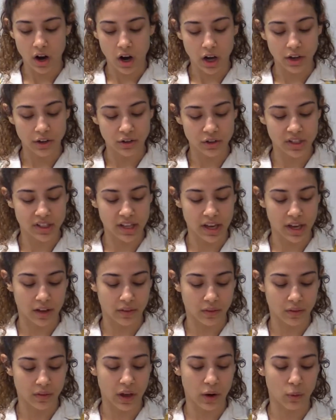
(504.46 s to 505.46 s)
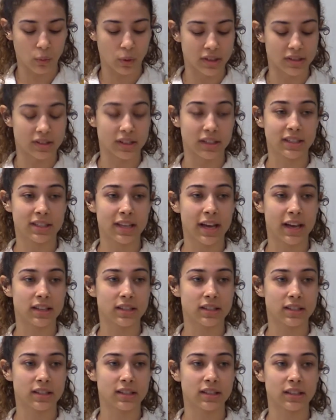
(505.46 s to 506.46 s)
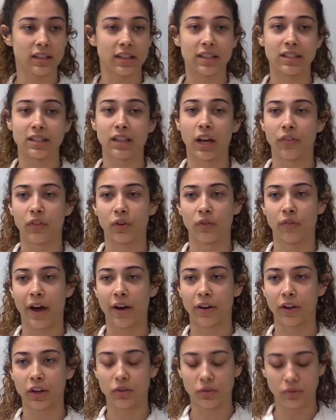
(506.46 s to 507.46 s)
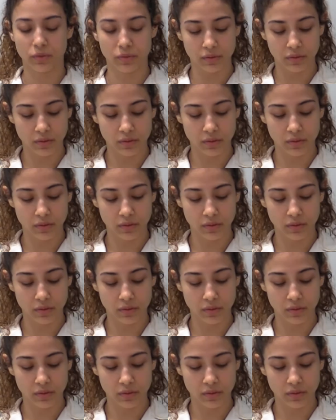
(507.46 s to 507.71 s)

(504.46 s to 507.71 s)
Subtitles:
Understand that one's success is not their value.